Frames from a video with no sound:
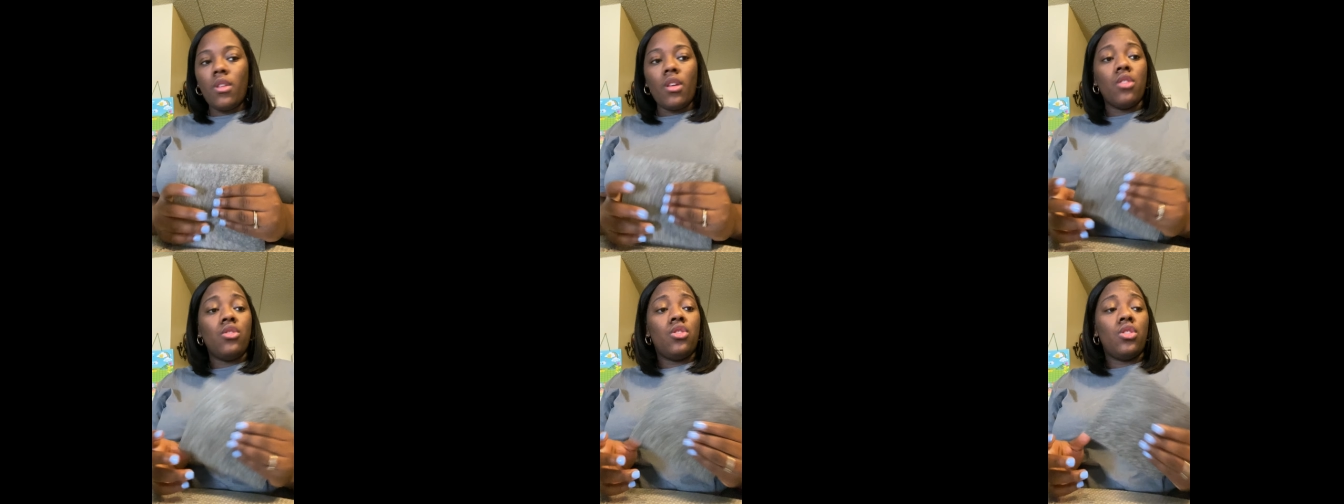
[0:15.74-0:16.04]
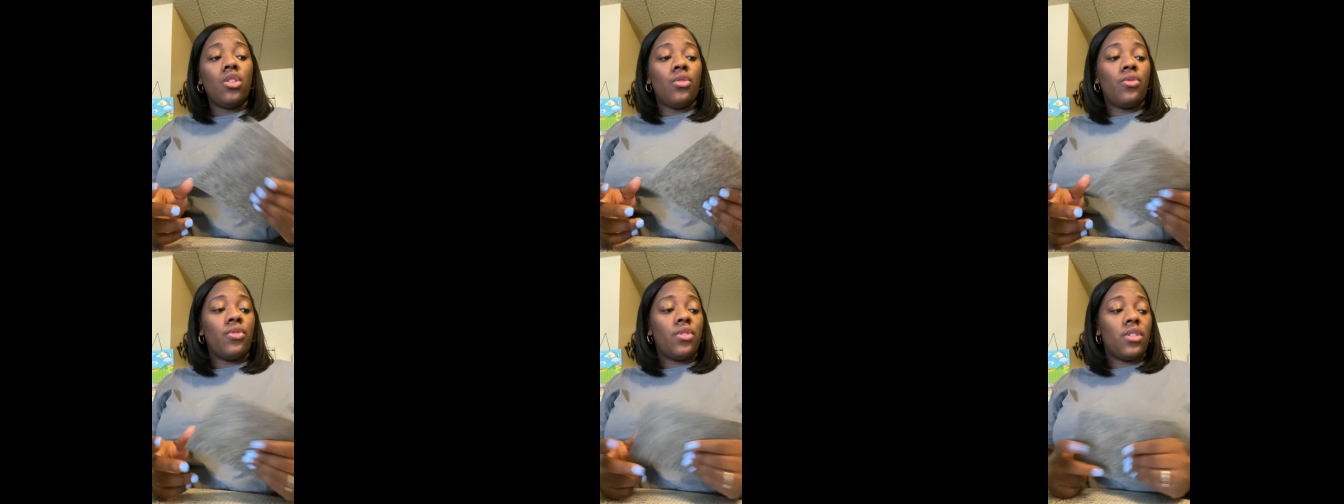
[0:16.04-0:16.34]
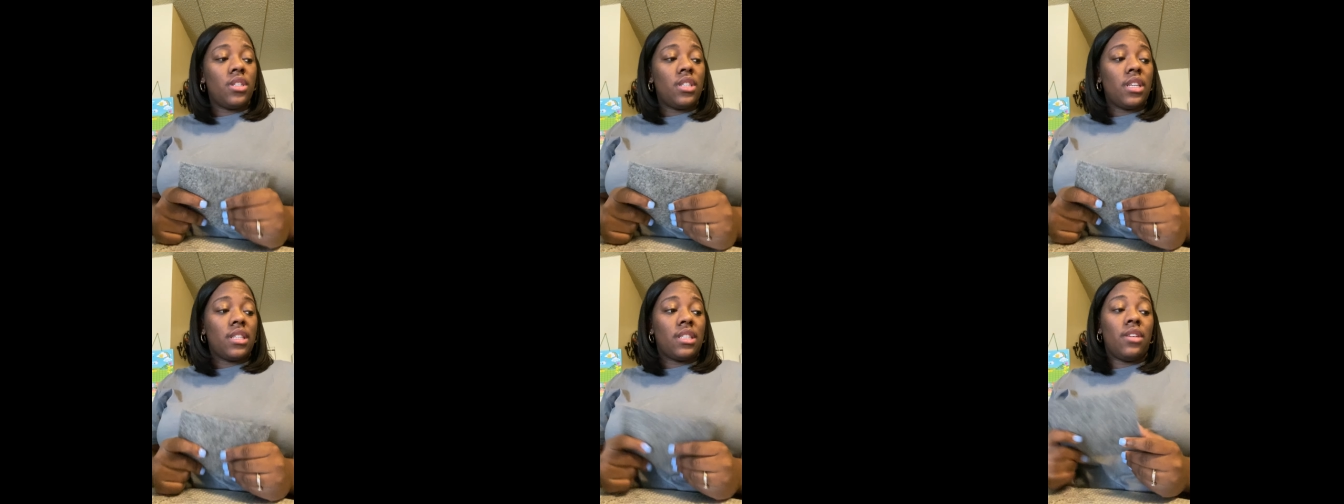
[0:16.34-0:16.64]
so for
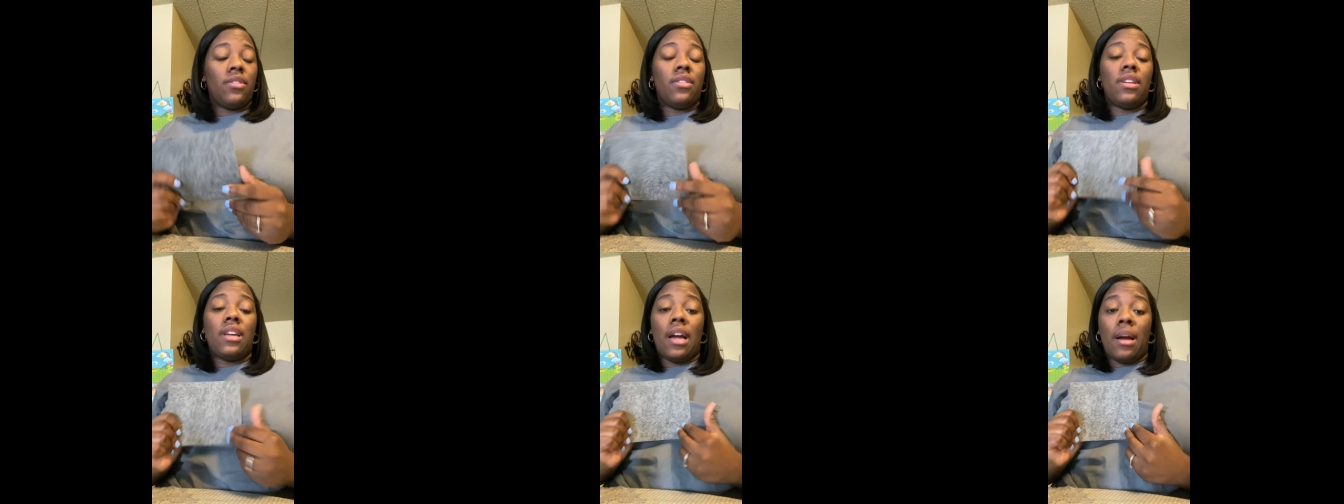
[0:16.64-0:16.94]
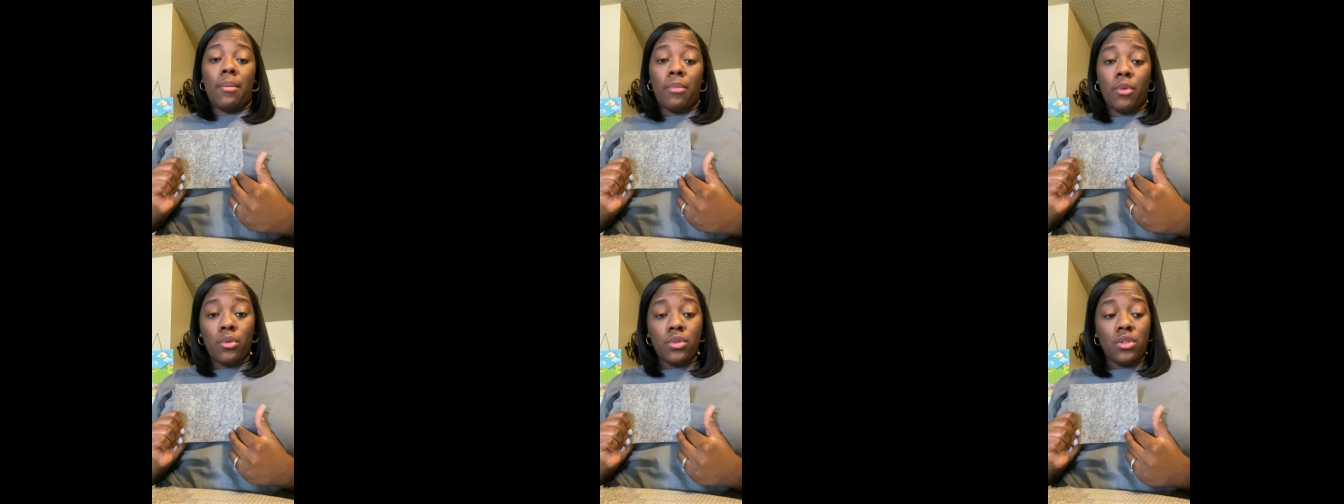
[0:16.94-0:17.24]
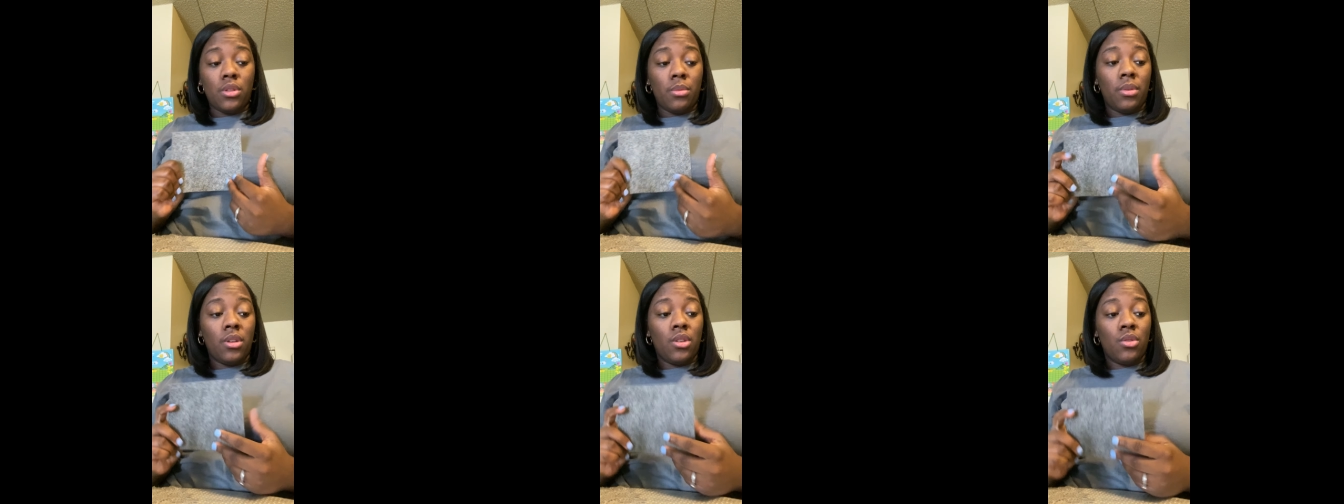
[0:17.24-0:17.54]
this activity i'm going
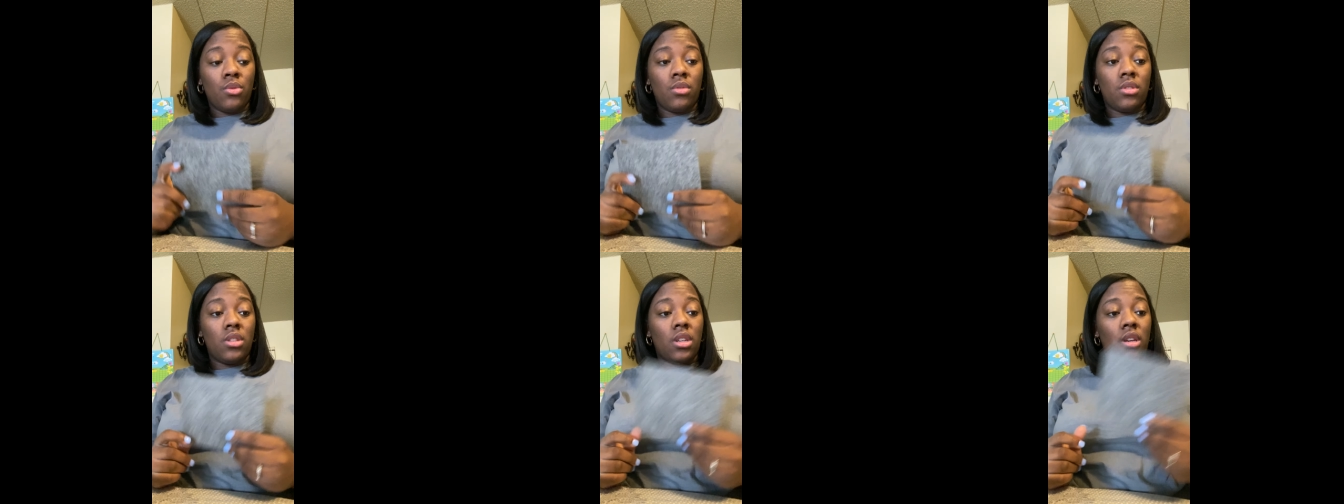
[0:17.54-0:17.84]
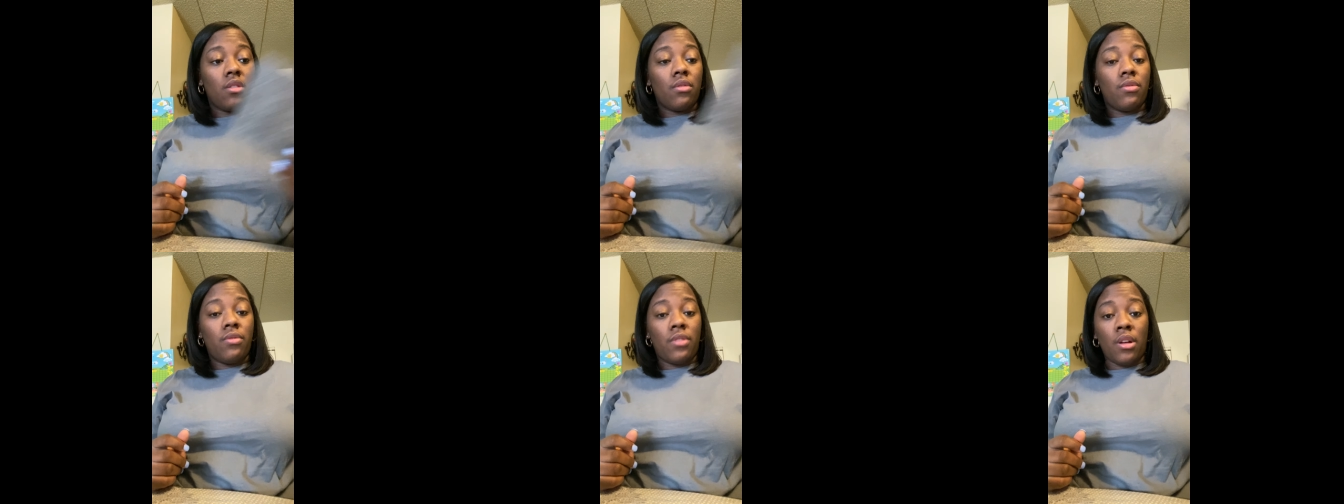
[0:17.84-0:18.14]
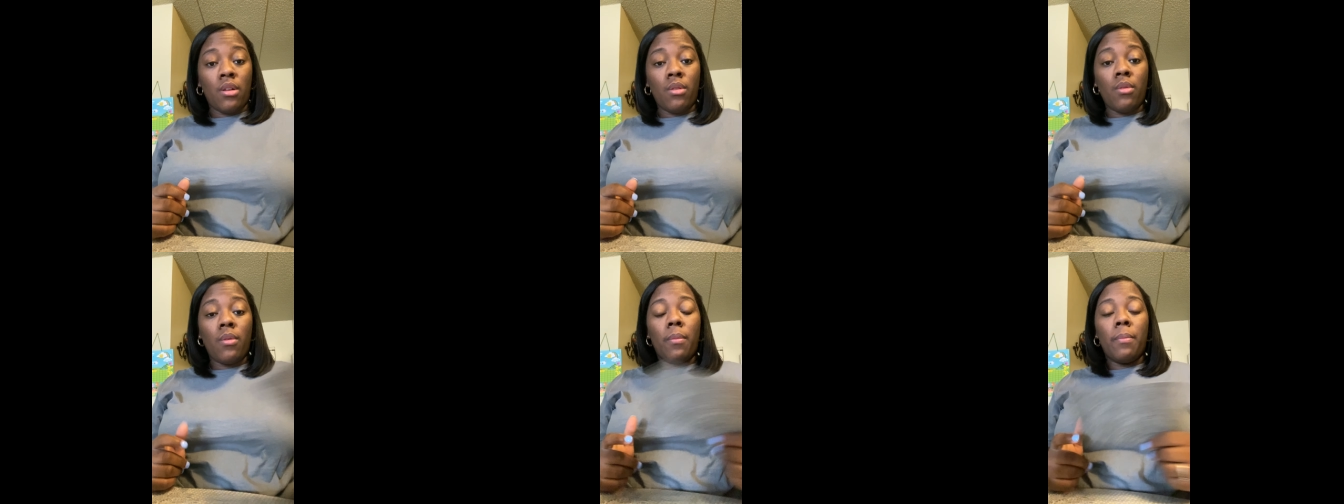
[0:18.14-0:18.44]
to be using
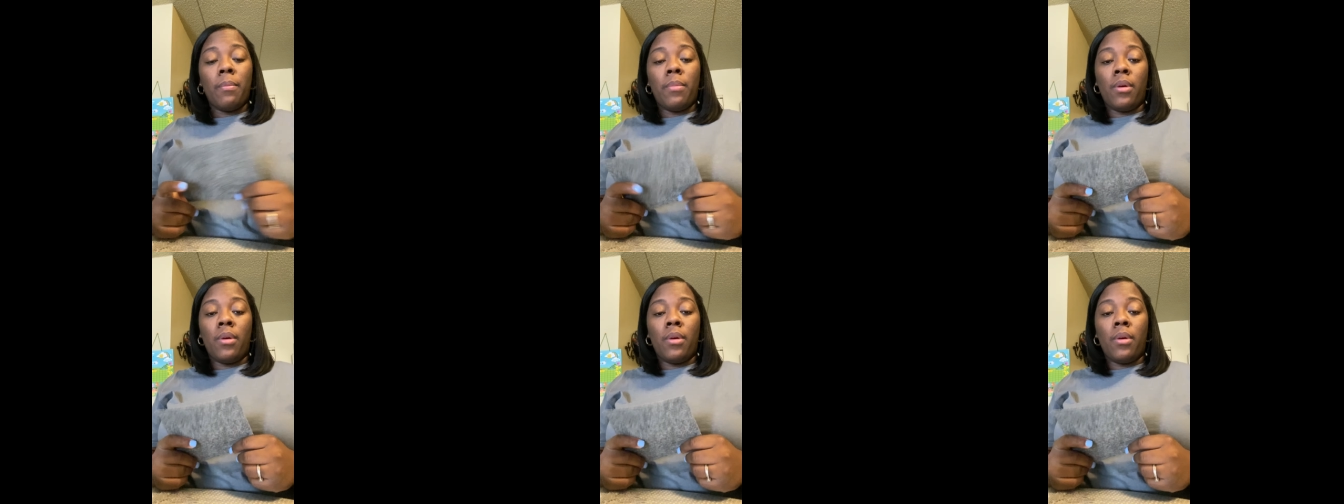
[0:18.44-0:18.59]
felt